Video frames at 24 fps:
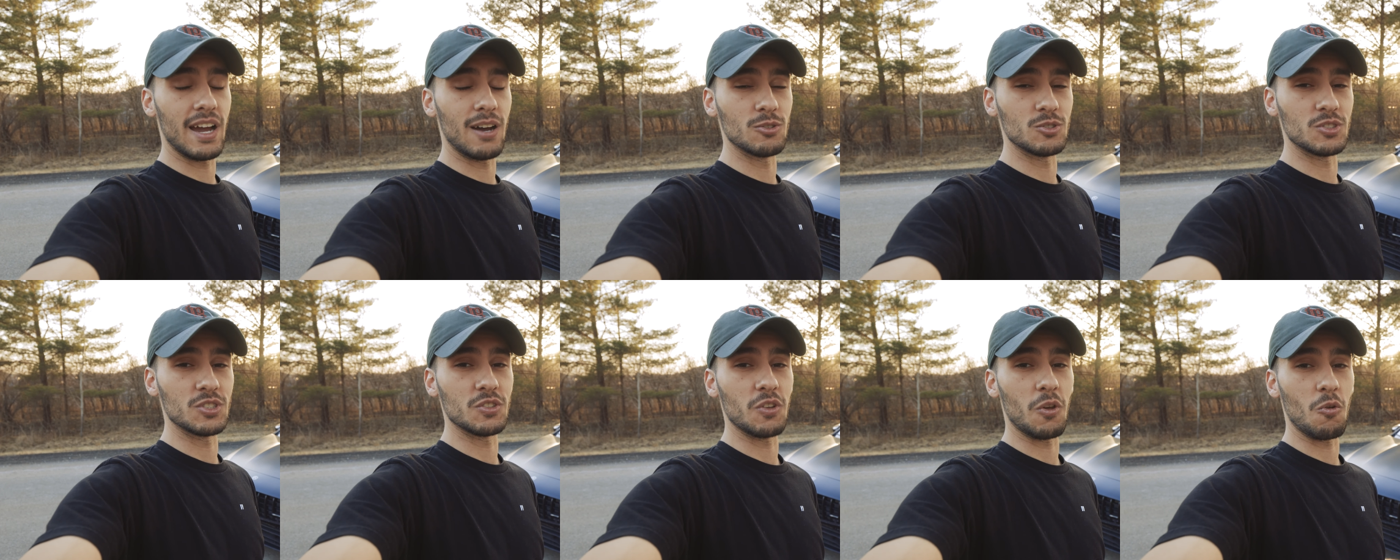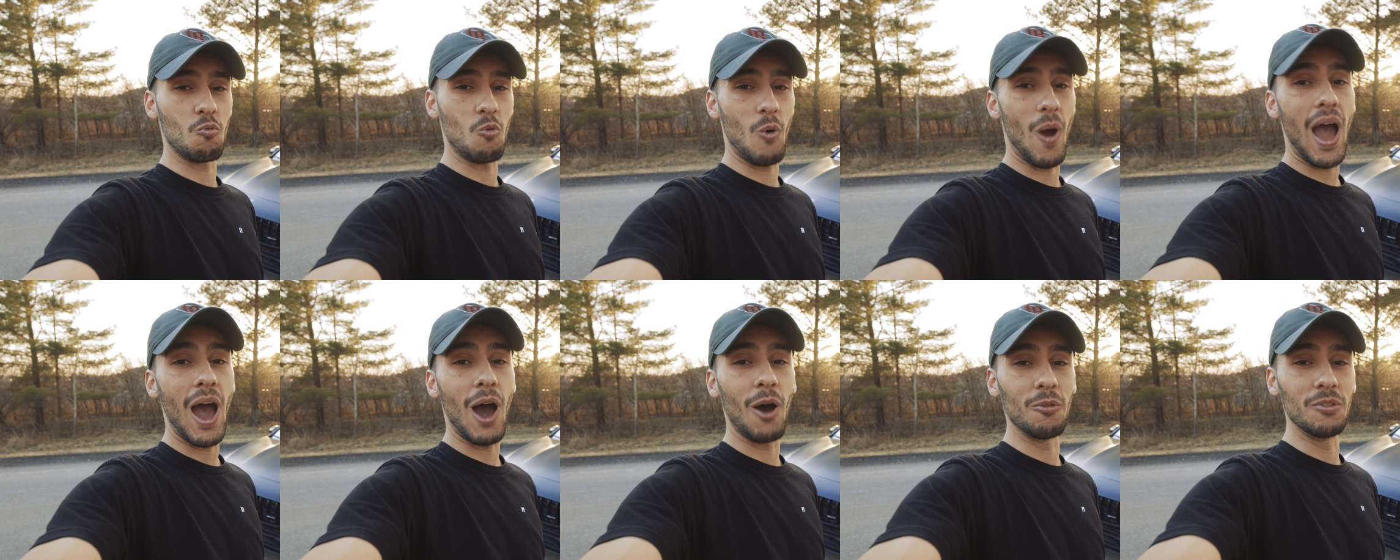I was just like,
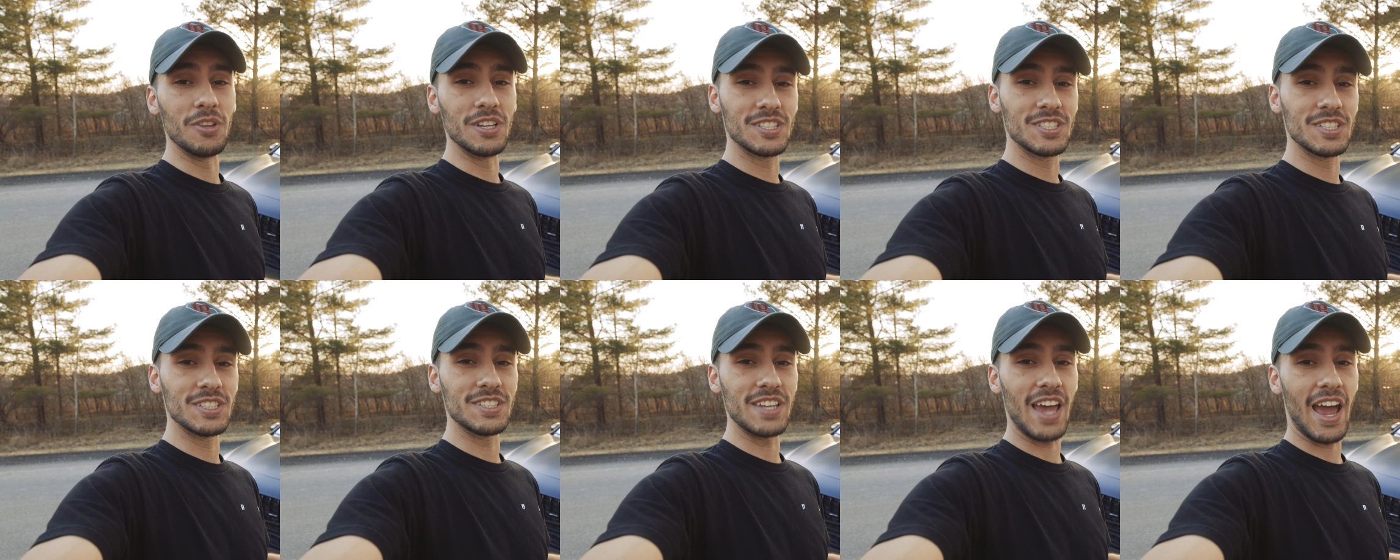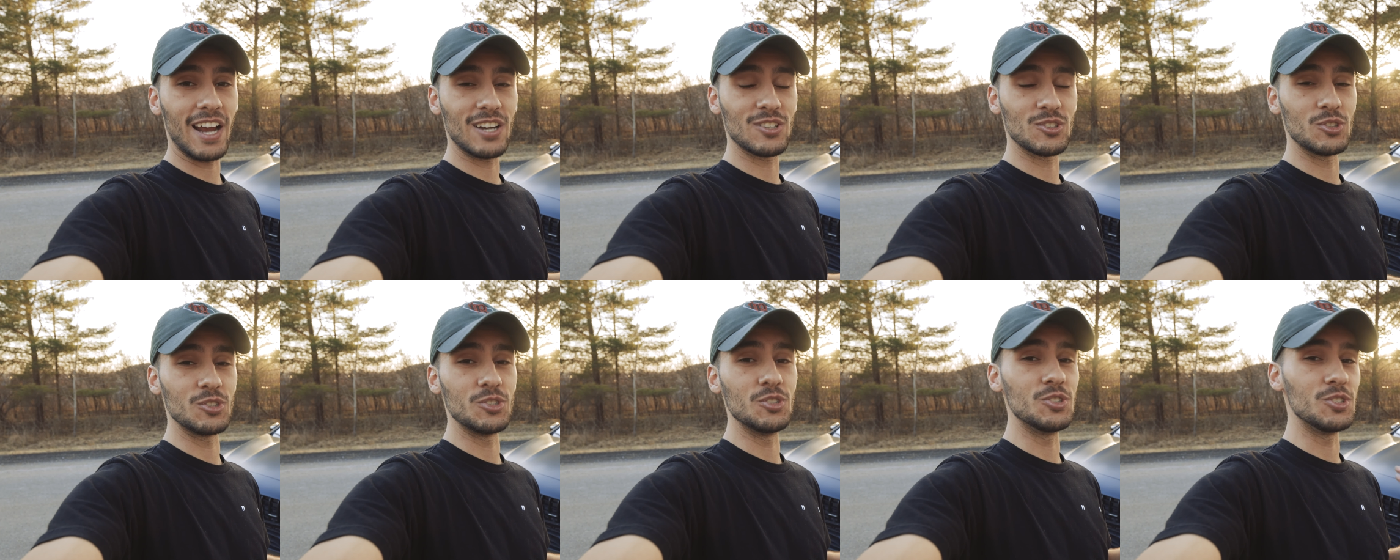wow, this is
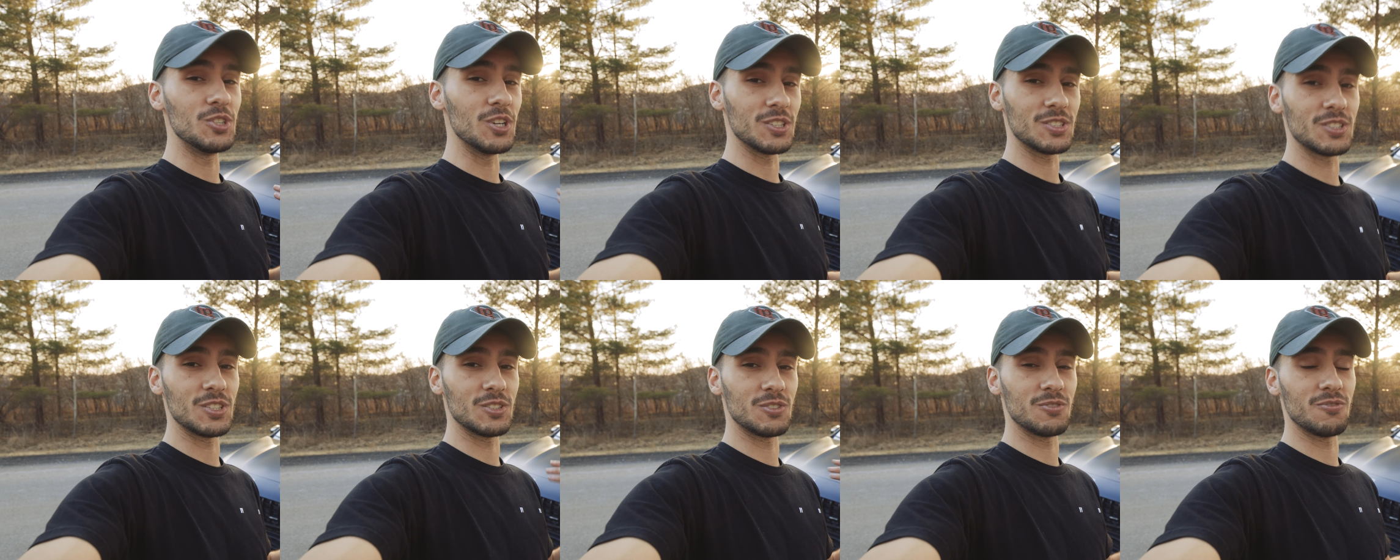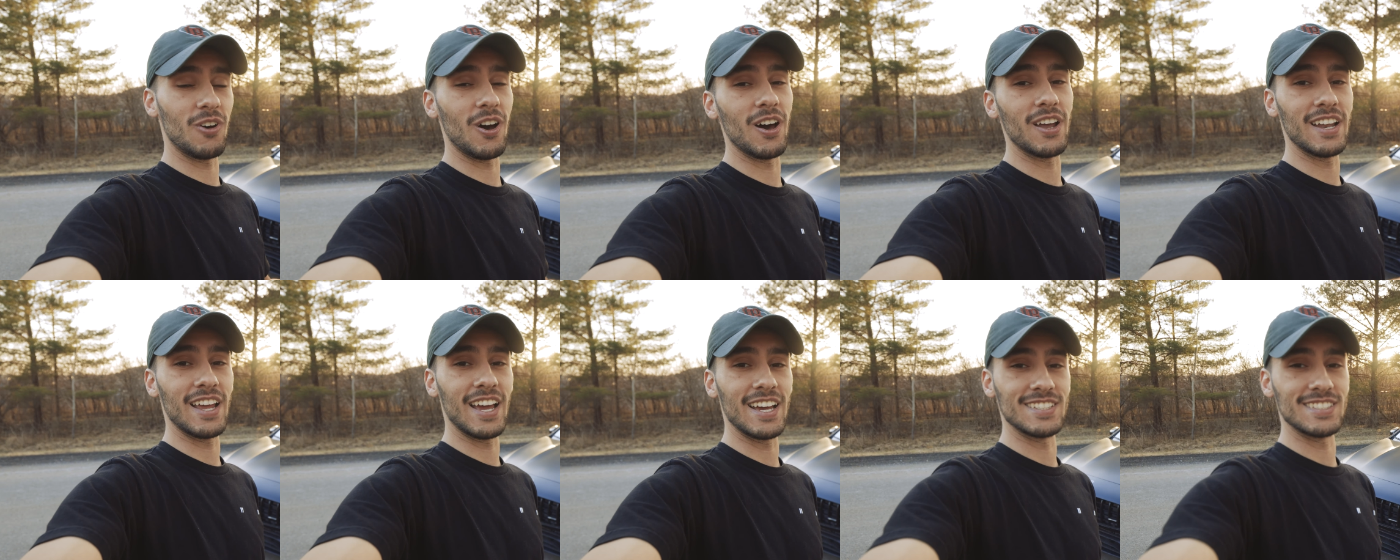actually just as
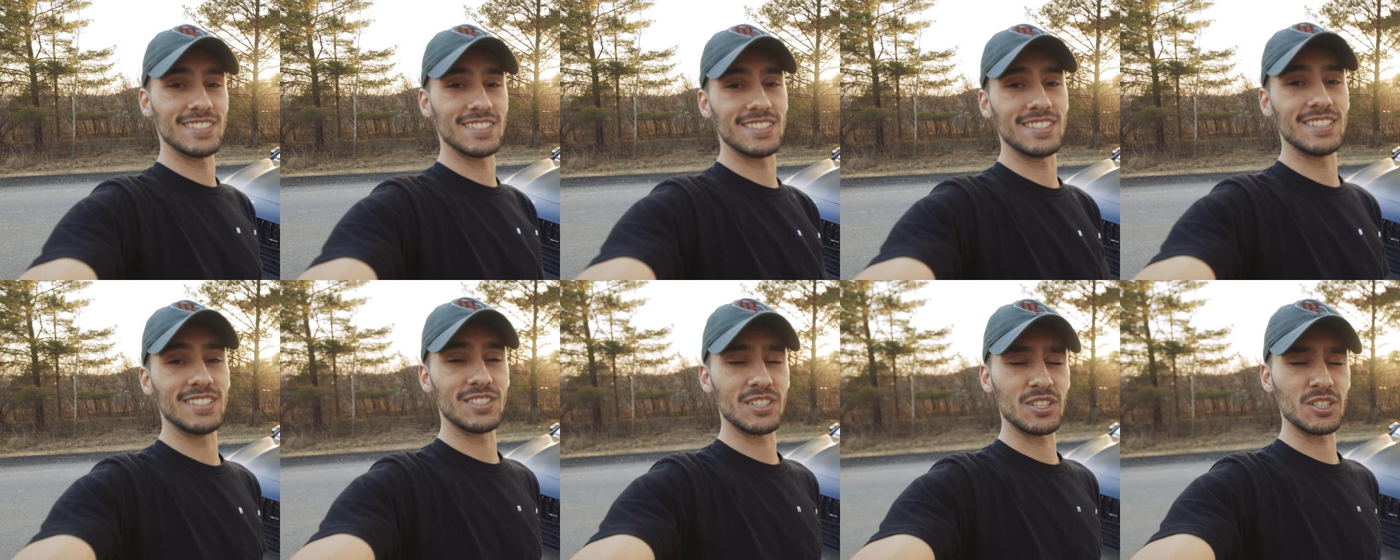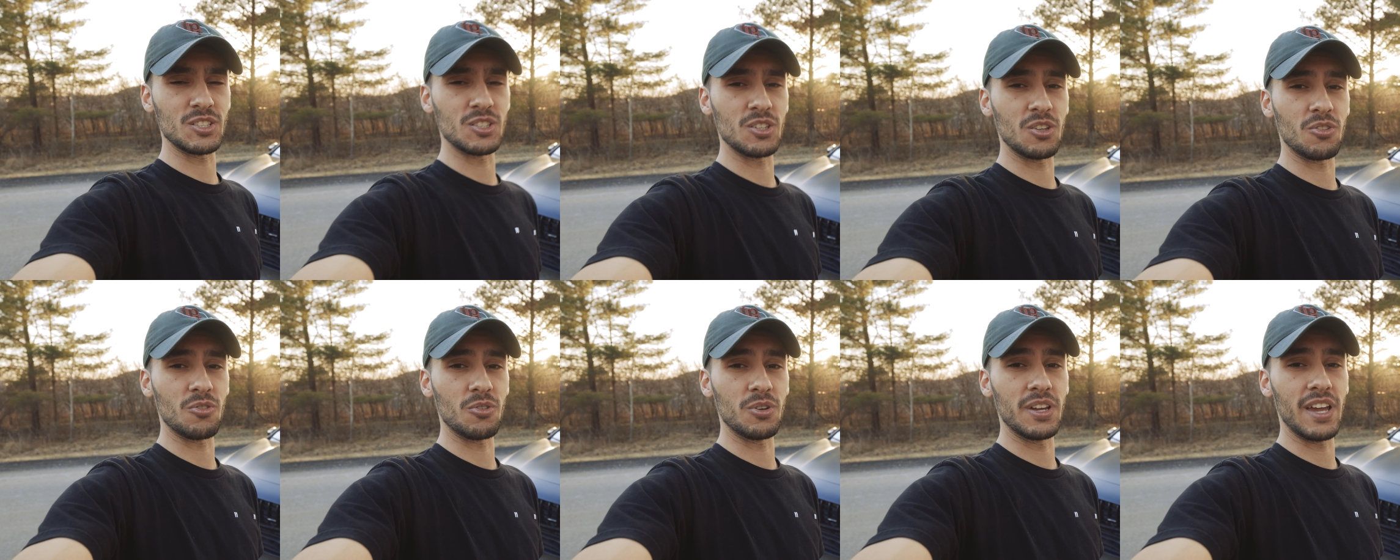fun as the
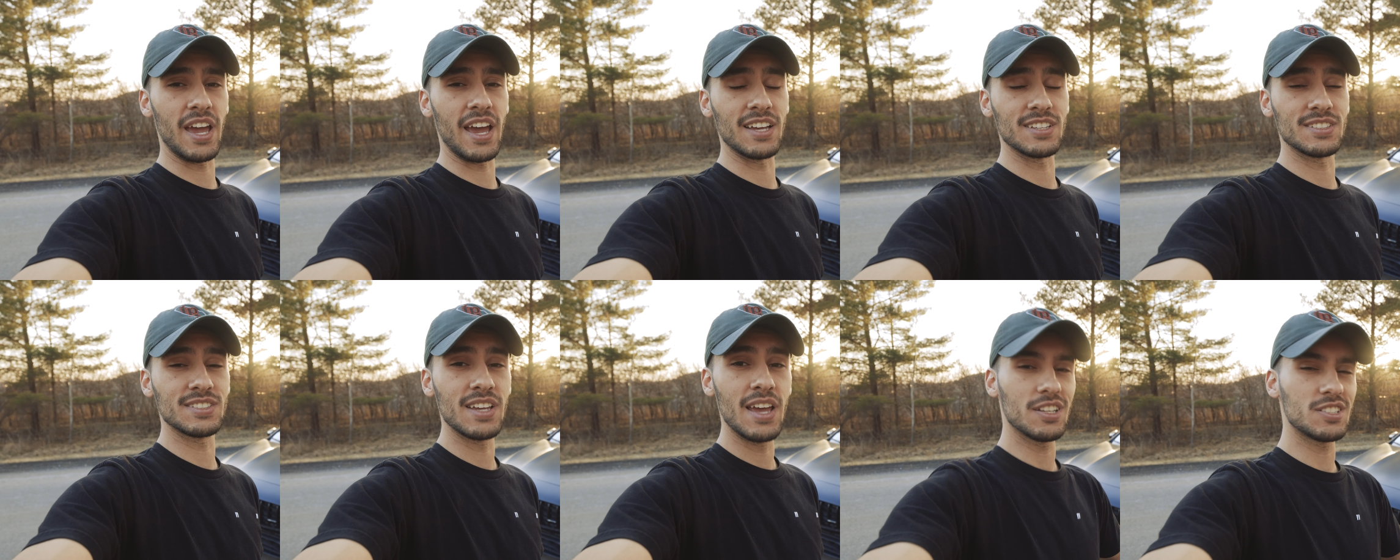C63S.